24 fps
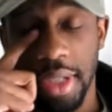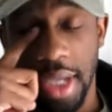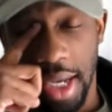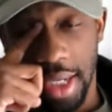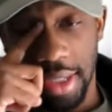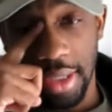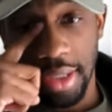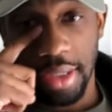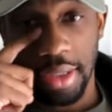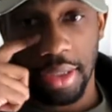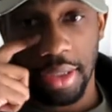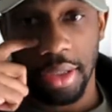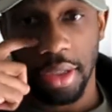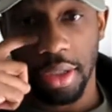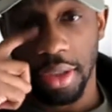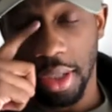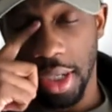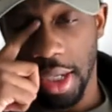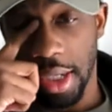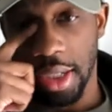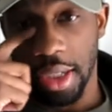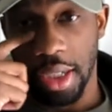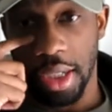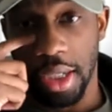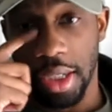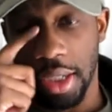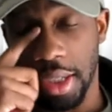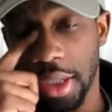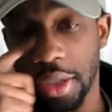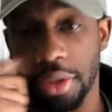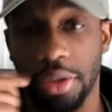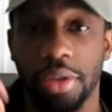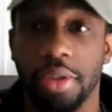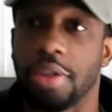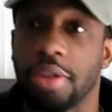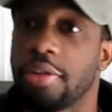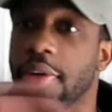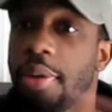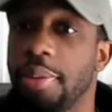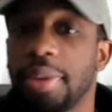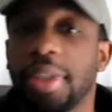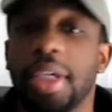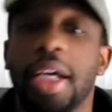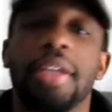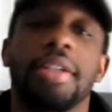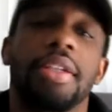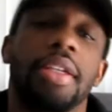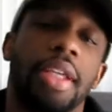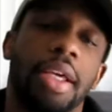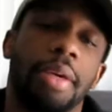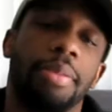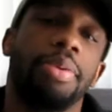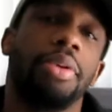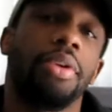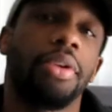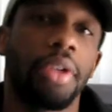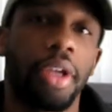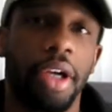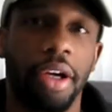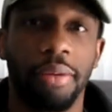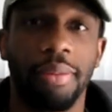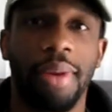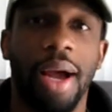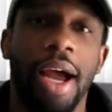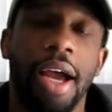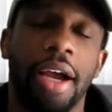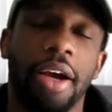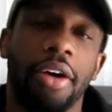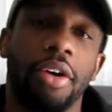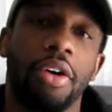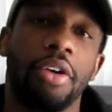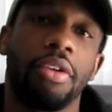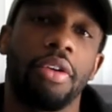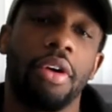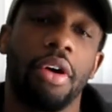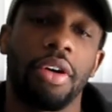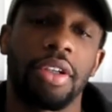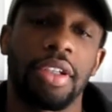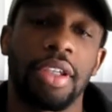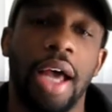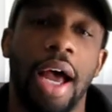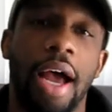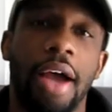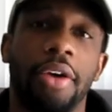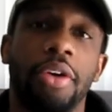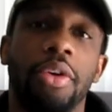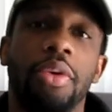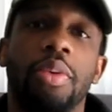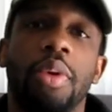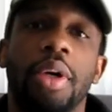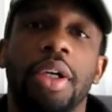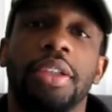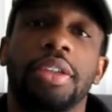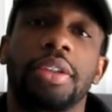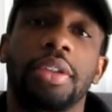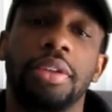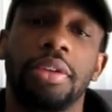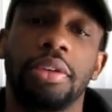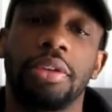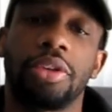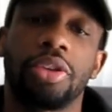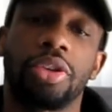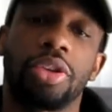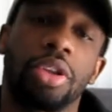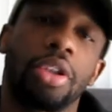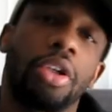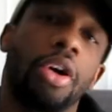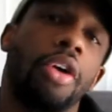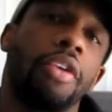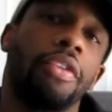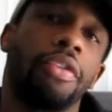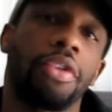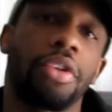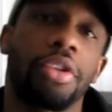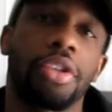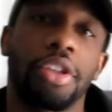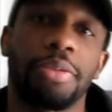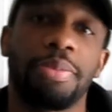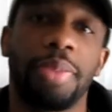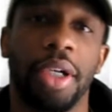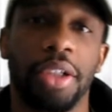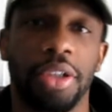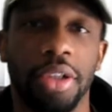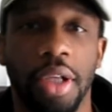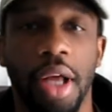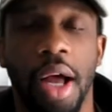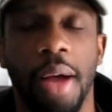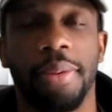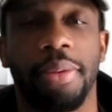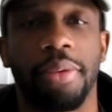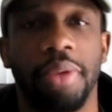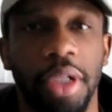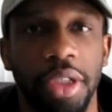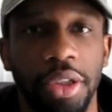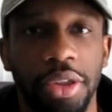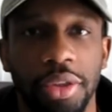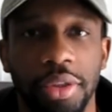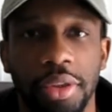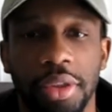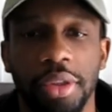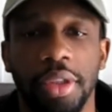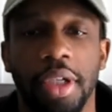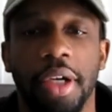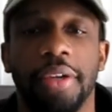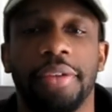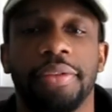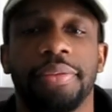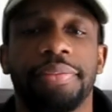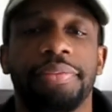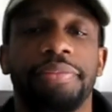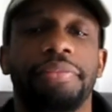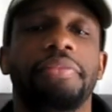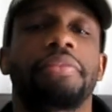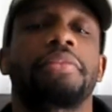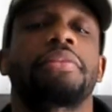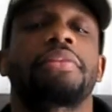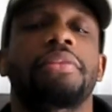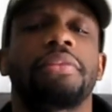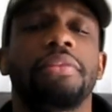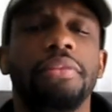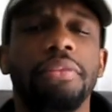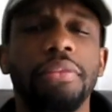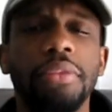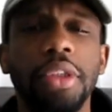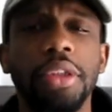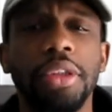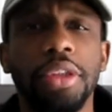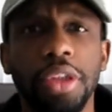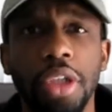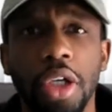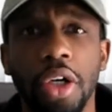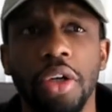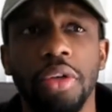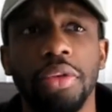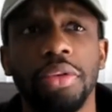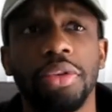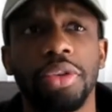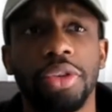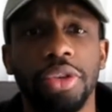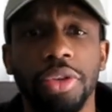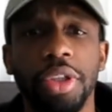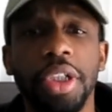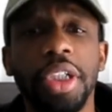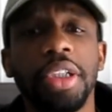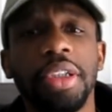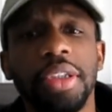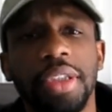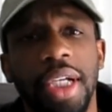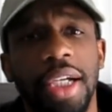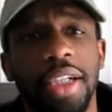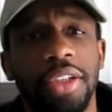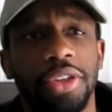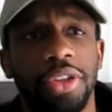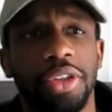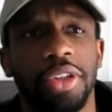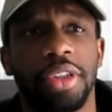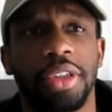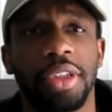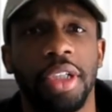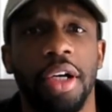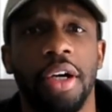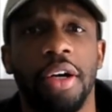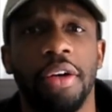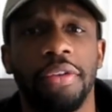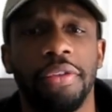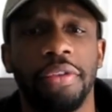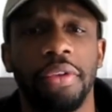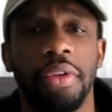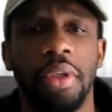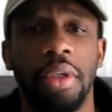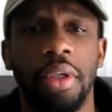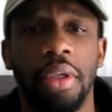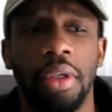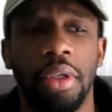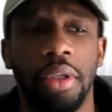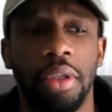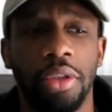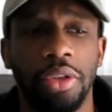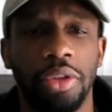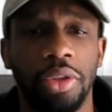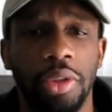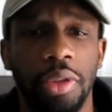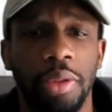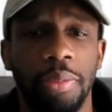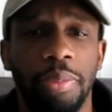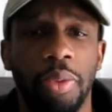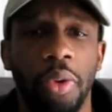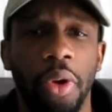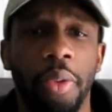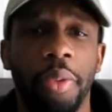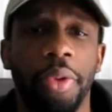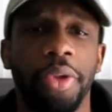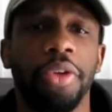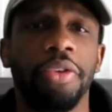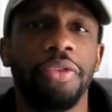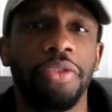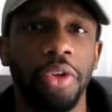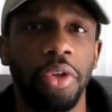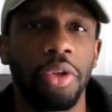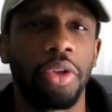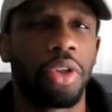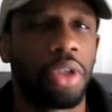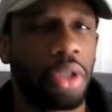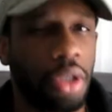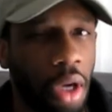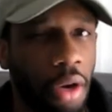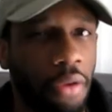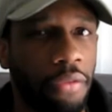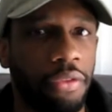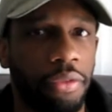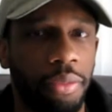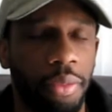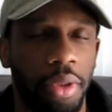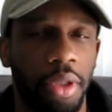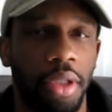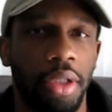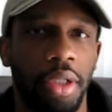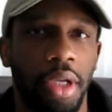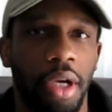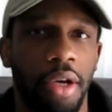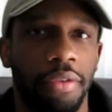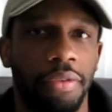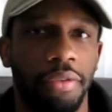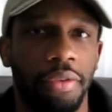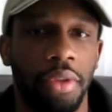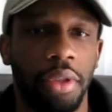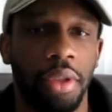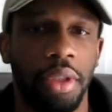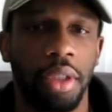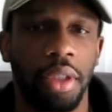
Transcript: test. And then you do the swimming test, and they pull everybody aside who wants to go for special operation stuff. So screen test yourself to the point where you feel comfortable enough